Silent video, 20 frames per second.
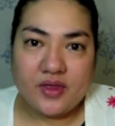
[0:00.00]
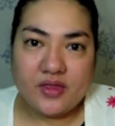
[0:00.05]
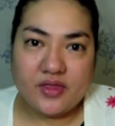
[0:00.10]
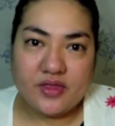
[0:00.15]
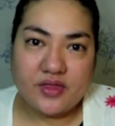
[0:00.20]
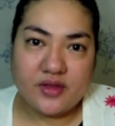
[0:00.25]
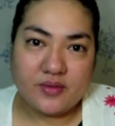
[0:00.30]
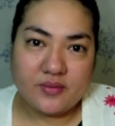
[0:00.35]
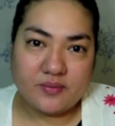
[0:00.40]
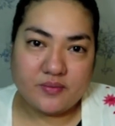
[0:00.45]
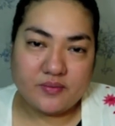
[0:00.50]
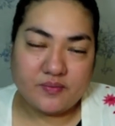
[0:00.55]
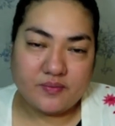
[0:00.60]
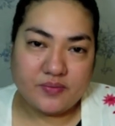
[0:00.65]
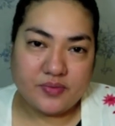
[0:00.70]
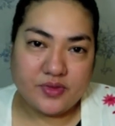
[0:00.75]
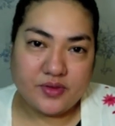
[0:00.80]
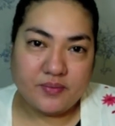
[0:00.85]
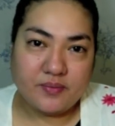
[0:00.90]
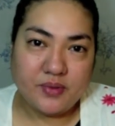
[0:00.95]

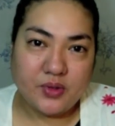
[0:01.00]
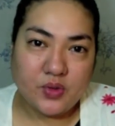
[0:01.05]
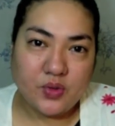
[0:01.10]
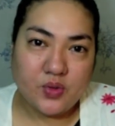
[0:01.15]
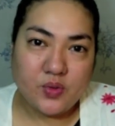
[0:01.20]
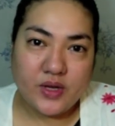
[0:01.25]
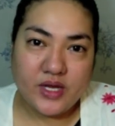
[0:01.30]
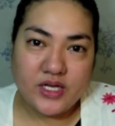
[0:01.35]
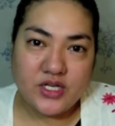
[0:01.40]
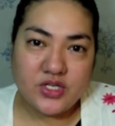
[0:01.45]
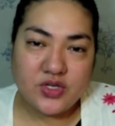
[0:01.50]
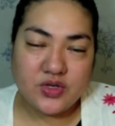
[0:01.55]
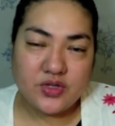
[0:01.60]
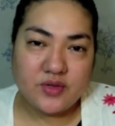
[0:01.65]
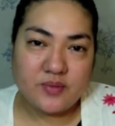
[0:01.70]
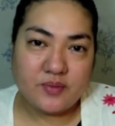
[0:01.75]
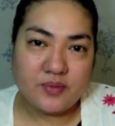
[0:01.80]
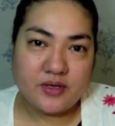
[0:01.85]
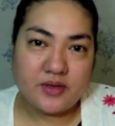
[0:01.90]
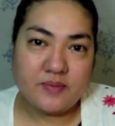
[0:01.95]
the bluish or the
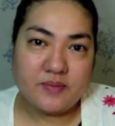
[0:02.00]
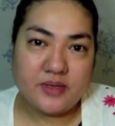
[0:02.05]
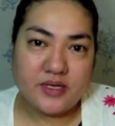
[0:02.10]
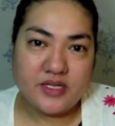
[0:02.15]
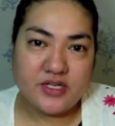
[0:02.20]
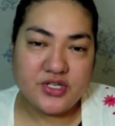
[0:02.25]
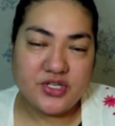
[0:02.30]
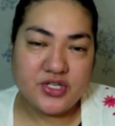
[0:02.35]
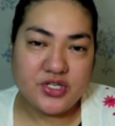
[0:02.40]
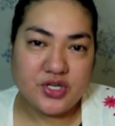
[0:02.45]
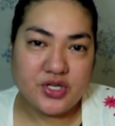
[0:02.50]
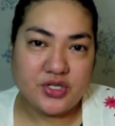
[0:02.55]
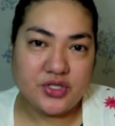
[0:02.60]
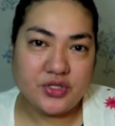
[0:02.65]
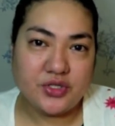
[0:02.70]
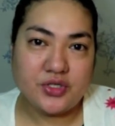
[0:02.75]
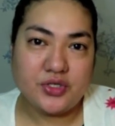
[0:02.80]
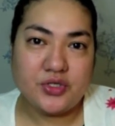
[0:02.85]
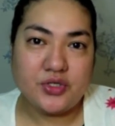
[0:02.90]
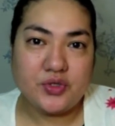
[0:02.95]
purplish
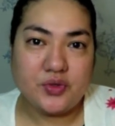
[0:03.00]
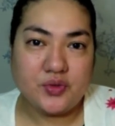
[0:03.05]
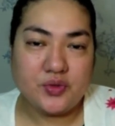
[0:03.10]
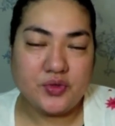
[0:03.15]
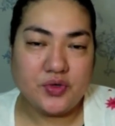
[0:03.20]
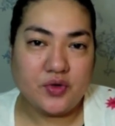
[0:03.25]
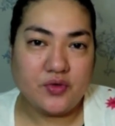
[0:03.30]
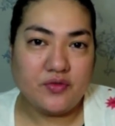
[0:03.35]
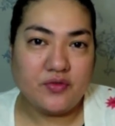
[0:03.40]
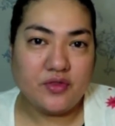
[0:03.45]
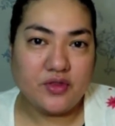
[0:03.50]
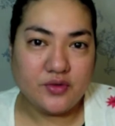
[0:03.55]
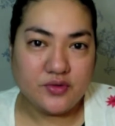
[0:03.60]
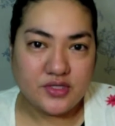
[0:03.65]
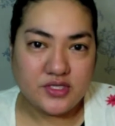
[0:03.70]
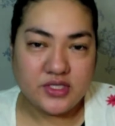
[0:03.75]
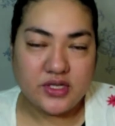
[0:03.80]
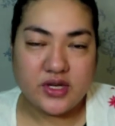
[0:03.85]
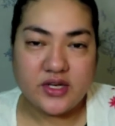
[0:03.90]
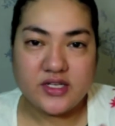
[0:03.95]
undertone of
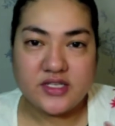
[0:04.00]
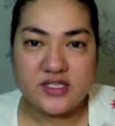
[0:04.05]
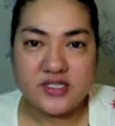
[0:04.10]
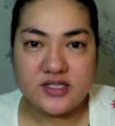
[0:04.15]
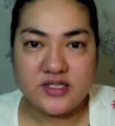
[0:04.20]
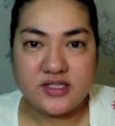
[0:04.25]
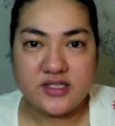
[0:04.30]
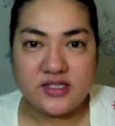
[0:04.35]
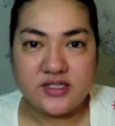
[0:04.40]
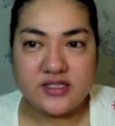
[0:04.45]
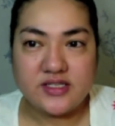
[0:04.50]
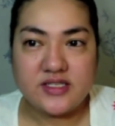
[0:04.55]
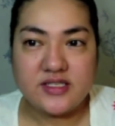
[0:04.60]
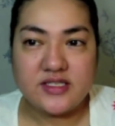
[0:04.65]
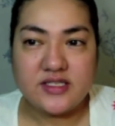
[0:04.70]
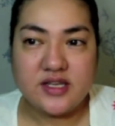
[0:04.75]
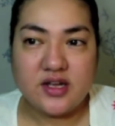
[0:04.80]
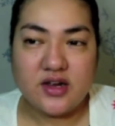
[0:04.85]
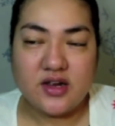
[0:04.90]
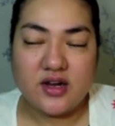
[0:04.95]
those dark
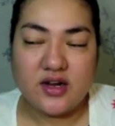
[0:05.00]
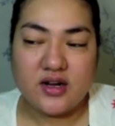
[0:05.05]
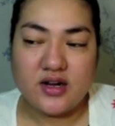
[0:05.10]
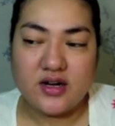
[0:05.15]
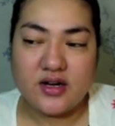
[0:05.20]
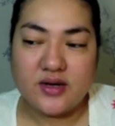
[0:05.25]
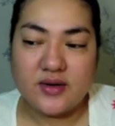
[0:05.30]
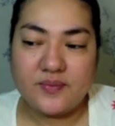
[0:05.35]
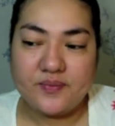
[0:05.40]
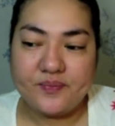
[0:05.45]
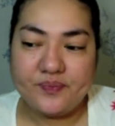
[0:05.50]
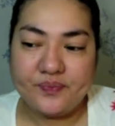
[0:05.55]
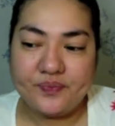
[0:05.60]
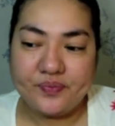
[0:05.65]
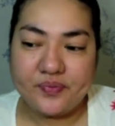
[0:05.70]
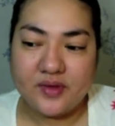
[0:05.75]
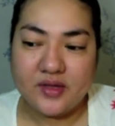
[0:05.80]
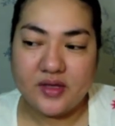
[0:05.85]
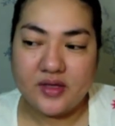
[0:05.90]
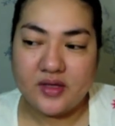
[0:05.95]
circles are
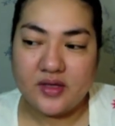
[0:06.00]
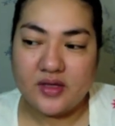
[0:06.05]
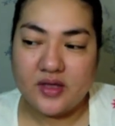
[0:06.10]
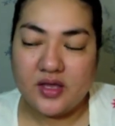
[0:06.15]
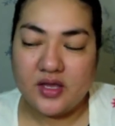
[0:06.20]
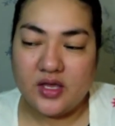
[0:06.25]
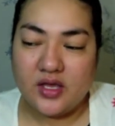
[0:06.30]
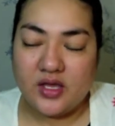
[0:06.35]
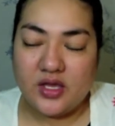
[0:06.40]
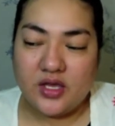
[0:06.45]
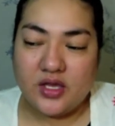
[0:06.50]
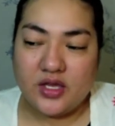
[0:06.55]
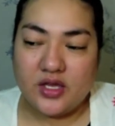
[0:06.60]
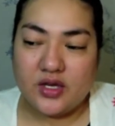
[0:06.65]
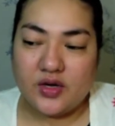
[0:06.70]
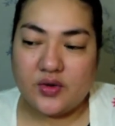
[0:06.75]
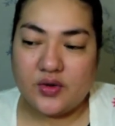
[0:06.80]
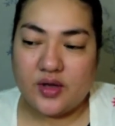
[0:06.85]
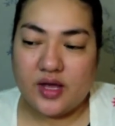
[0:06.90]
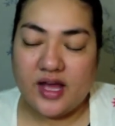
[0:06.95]

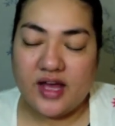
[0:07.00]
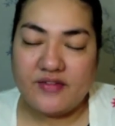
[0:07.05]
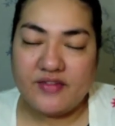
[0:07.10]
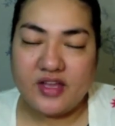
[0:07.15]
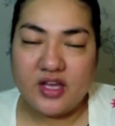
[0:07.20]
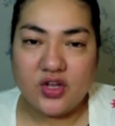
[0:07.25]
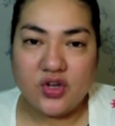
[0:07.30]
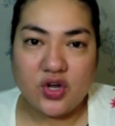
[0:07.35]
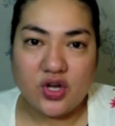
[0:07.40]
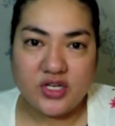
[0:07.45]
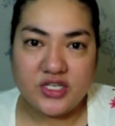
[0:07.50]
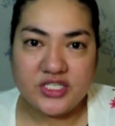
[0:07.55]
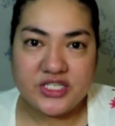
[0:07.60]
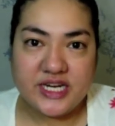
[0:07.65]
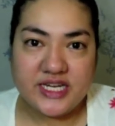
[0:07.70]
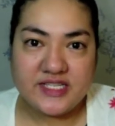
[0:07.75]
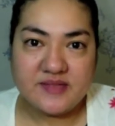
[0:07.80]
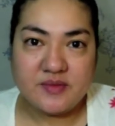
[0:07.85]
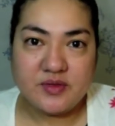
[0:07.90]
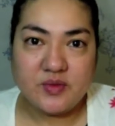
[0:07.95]
having a
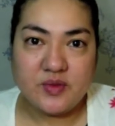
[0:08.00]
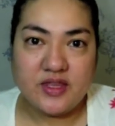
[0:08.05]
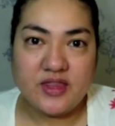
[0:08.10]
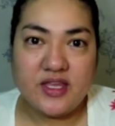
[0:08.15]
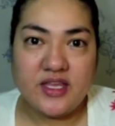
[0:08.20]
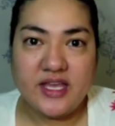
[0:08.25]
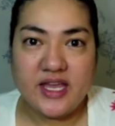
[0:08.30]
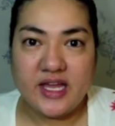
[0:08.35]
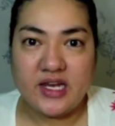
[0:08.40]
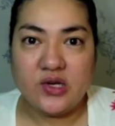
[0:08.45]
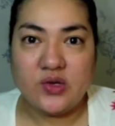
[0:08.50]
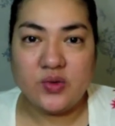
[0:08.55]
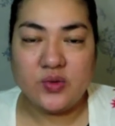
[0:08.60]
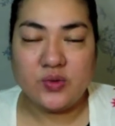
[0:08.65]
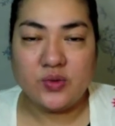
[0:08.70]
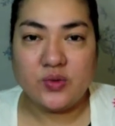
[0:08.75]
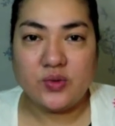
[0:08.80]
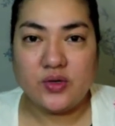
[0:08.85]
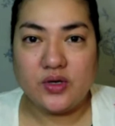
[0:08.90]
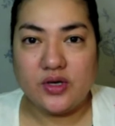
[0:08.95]
contrast between the
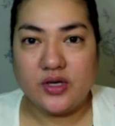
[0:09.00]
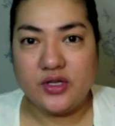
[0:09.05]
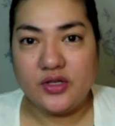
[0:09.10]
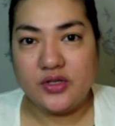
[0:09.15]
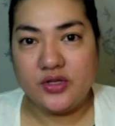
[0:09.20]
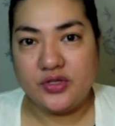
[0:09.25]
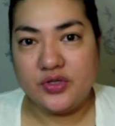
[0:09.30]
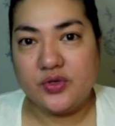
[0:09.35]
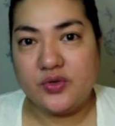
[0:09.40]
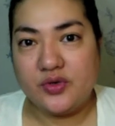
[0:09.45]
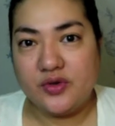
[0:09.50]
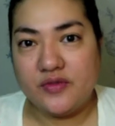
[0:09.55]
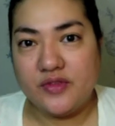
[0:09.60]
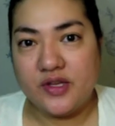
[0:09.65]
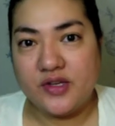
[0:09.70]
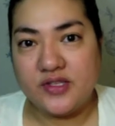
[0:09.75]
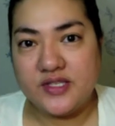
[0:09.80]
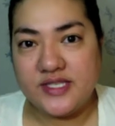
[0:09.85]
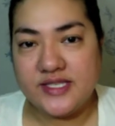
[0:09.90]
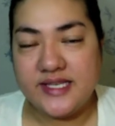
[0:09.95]
yellow undertone of the
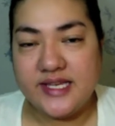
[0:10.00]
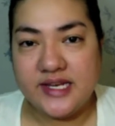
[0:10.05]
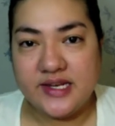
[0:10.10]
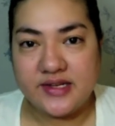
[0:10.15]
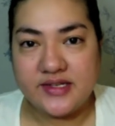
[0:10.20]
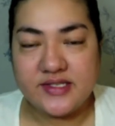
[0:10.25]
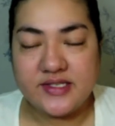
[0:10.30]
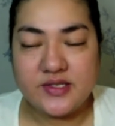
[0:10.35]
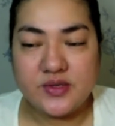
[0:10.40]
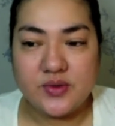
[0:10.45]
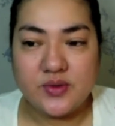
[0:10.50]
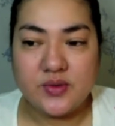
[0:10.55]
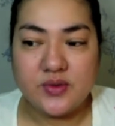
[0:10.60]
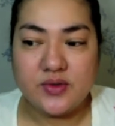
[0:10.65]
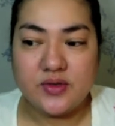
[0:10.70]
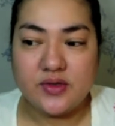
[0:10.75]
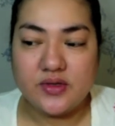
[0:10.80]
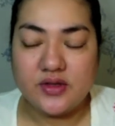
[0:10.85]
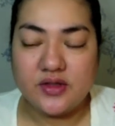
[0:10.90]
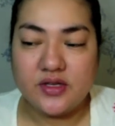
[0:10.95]
concealer, so
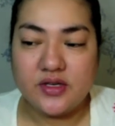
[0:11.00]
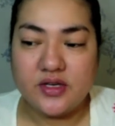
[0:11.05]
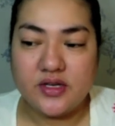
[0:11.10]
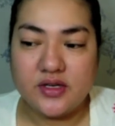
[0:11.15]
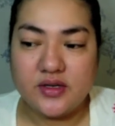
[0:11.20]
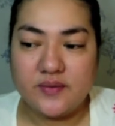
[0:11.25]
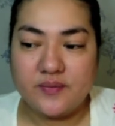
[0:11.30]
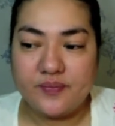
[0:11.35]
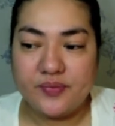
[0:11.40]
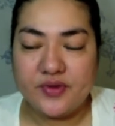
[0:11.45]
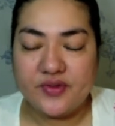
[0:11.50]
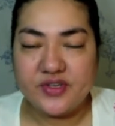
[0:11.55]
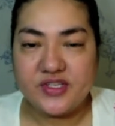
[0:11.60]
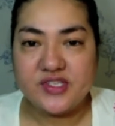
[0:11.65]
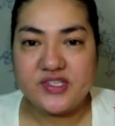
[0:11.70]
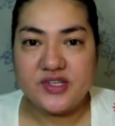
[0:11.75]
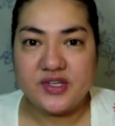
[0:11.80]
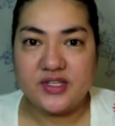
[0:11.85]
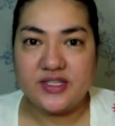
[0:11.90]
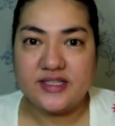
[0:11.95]
the
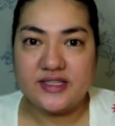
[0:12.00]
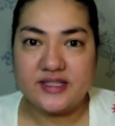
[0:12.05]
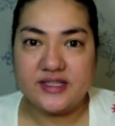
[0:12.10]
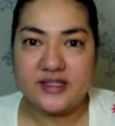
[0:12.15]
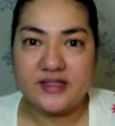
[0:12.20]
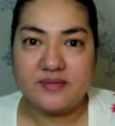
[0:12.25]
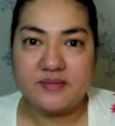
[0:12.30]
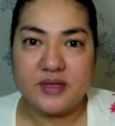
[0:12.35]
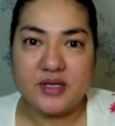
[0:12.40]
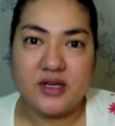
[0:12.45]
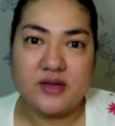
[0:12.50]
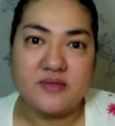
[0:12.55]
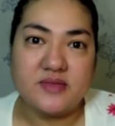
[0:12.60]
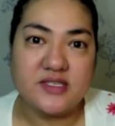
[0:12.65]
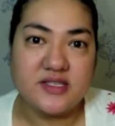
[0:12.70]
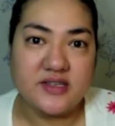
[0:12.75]
result becomes